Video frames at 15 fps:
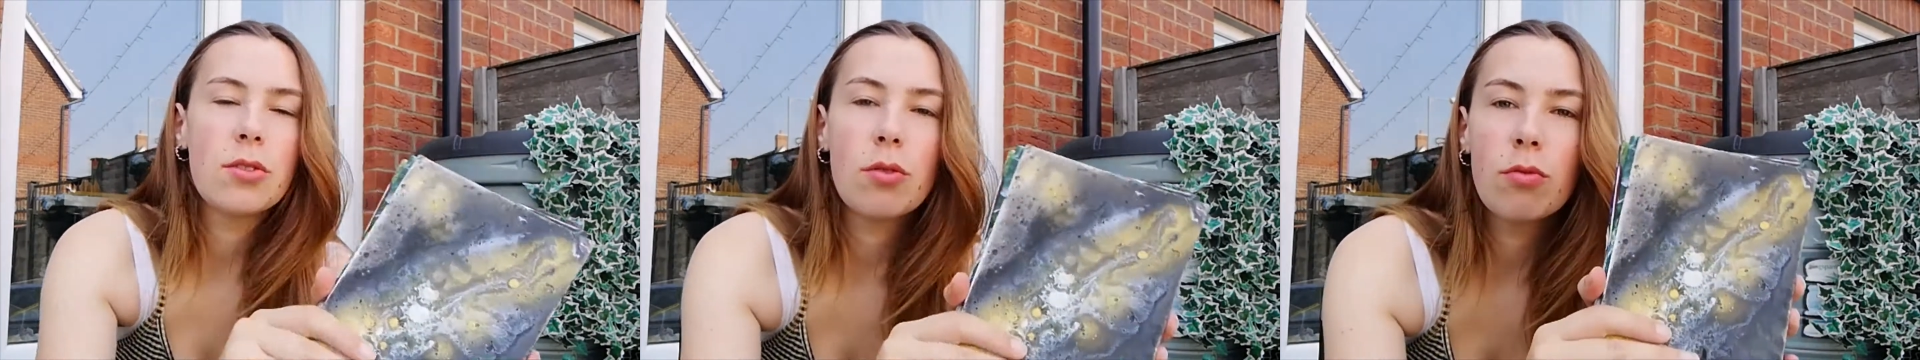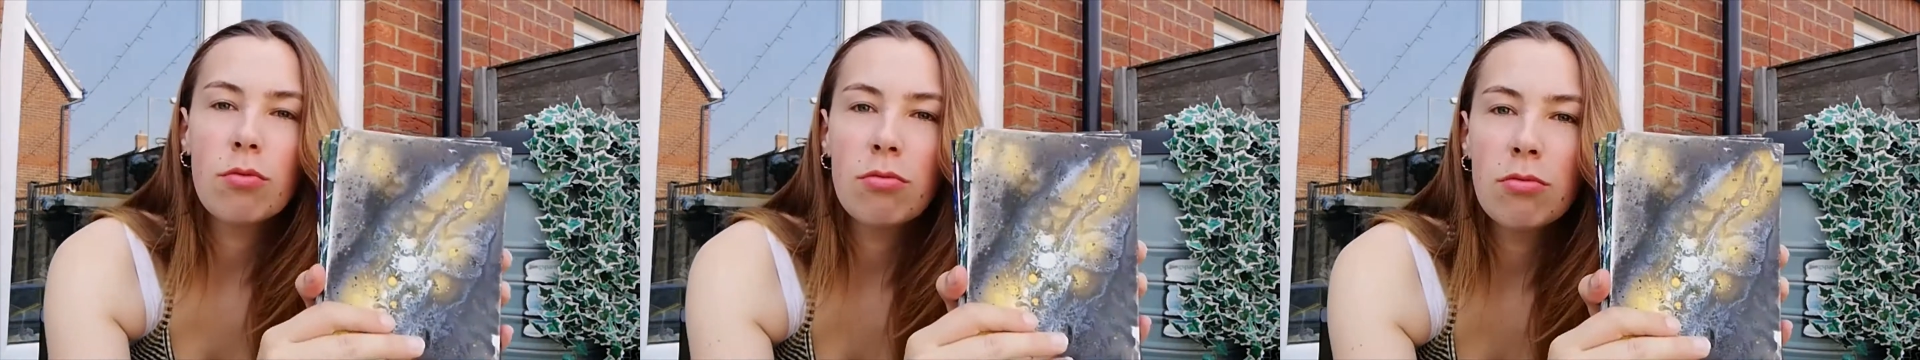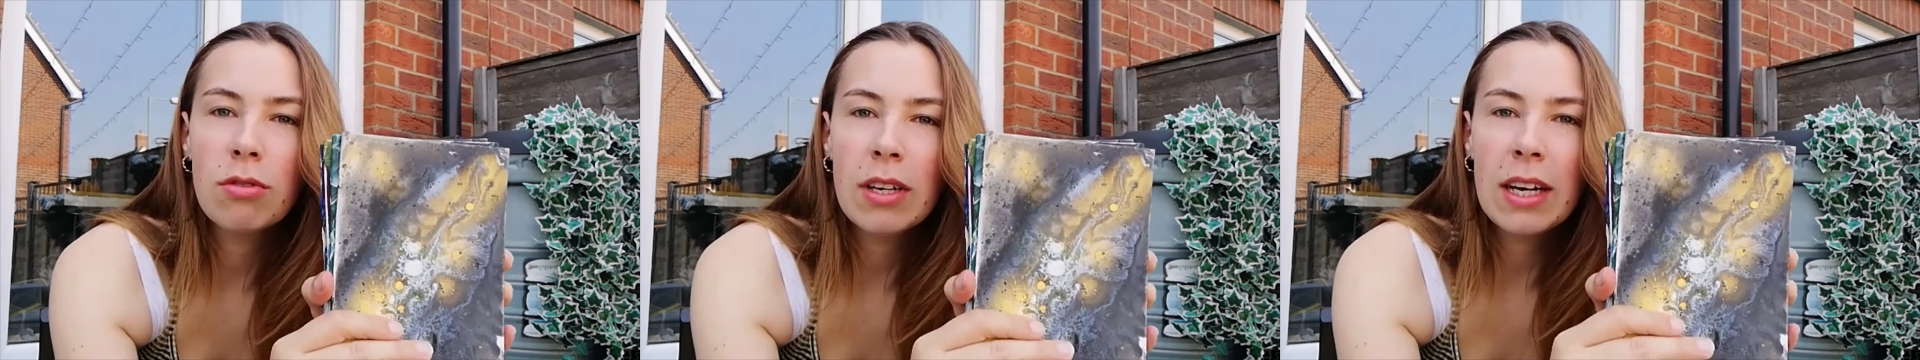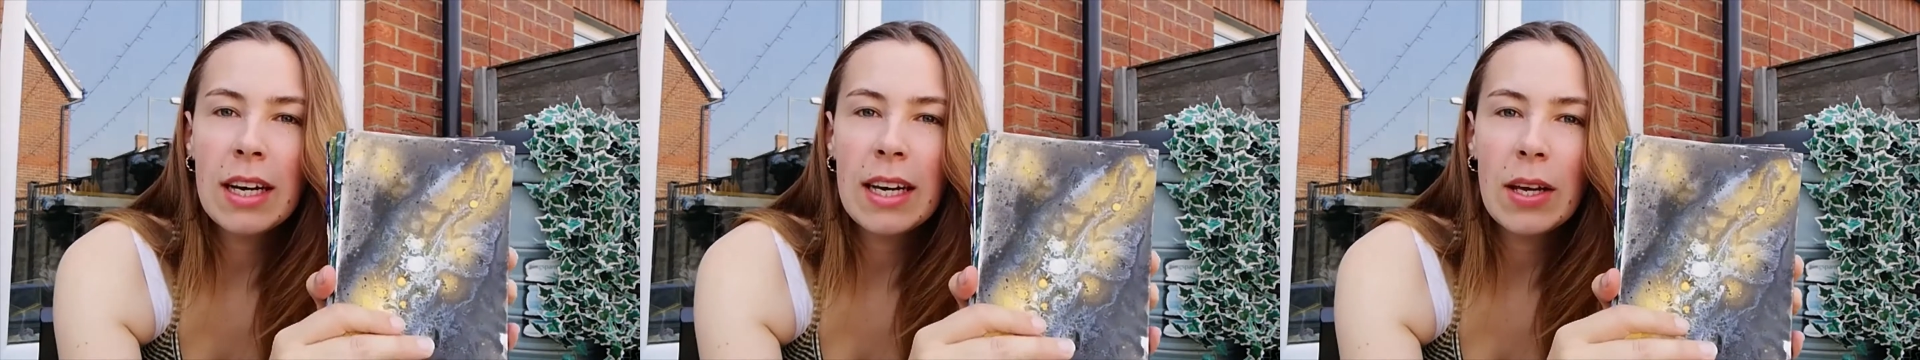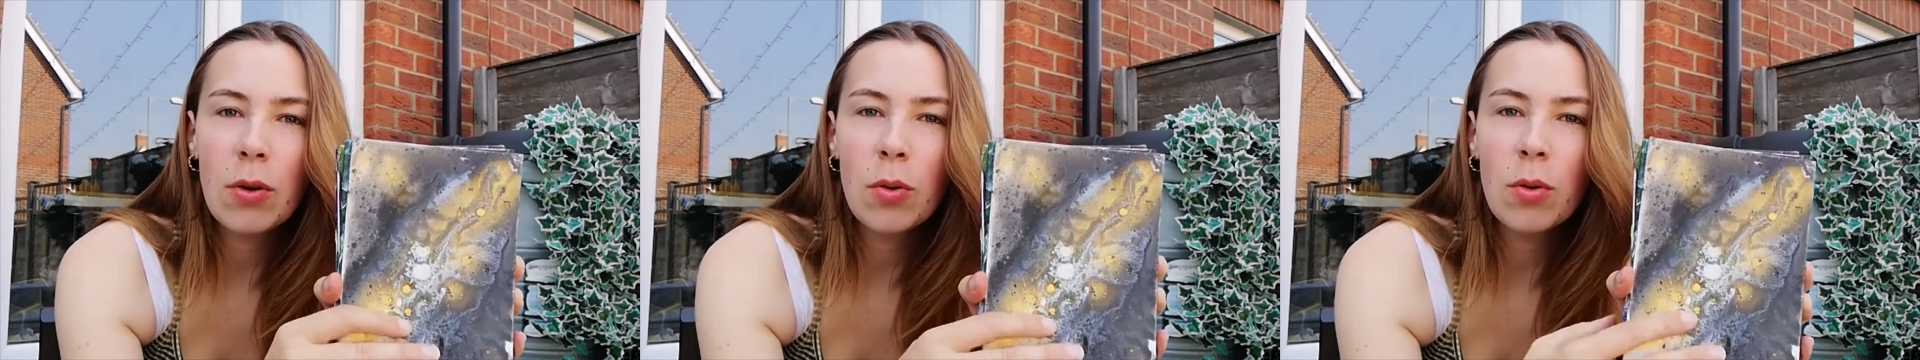really
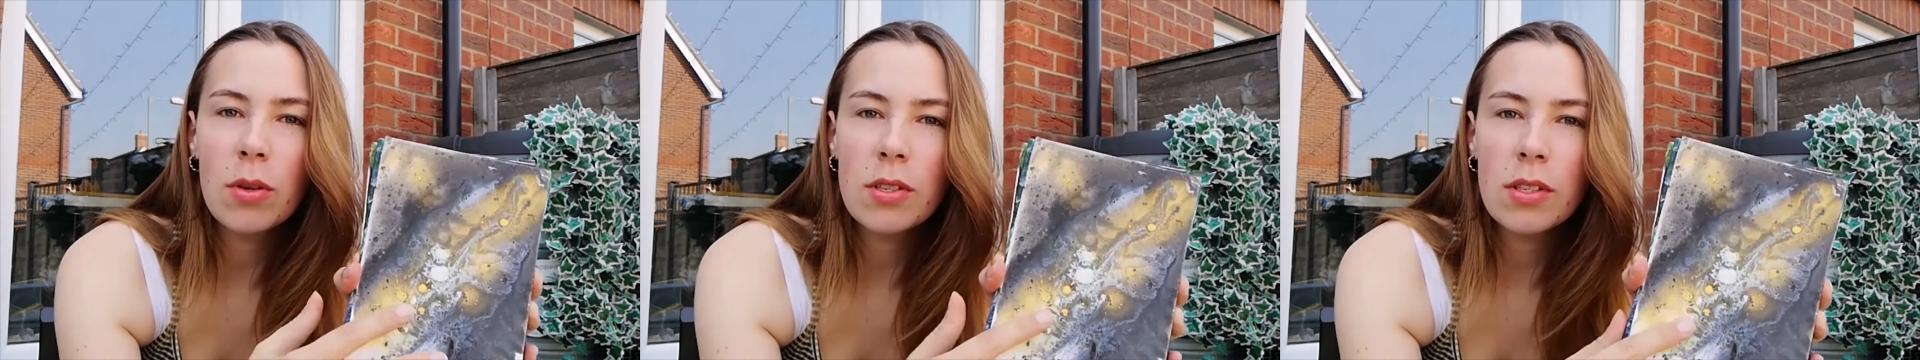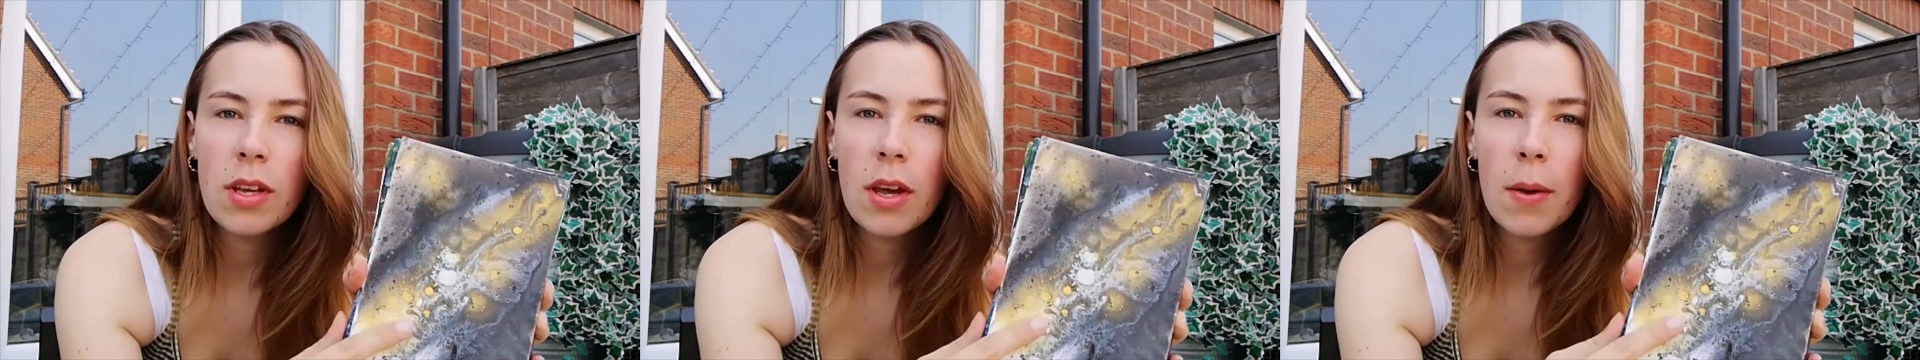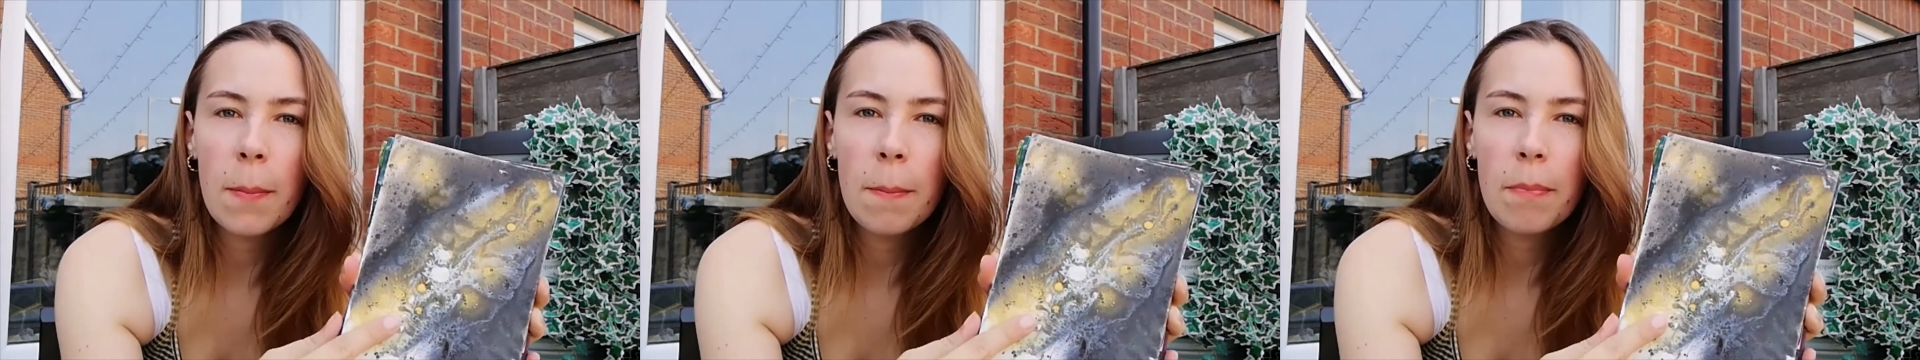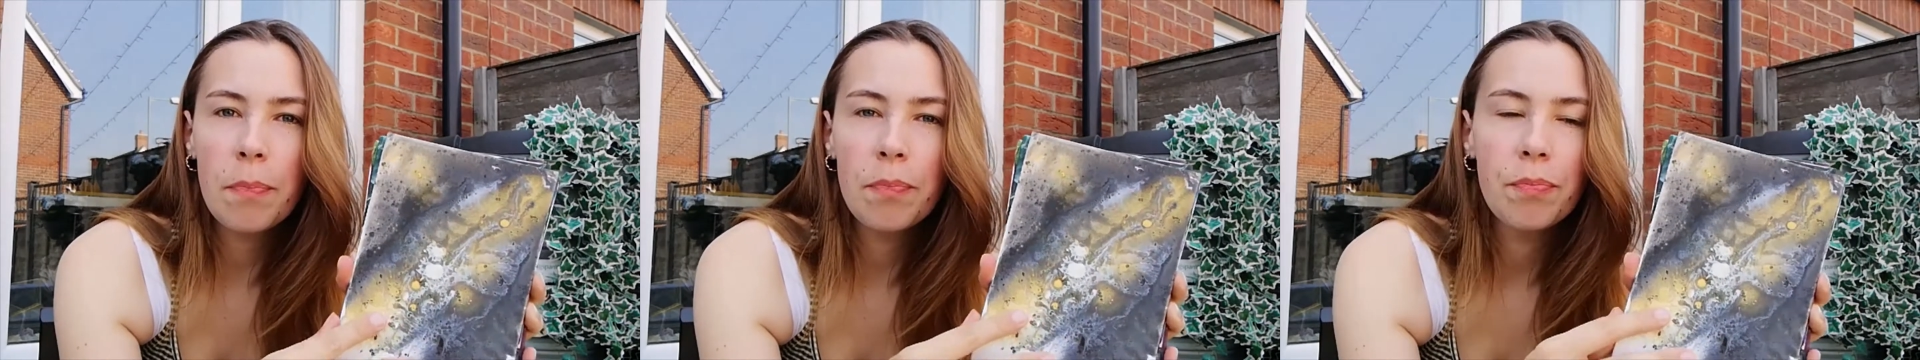awesome,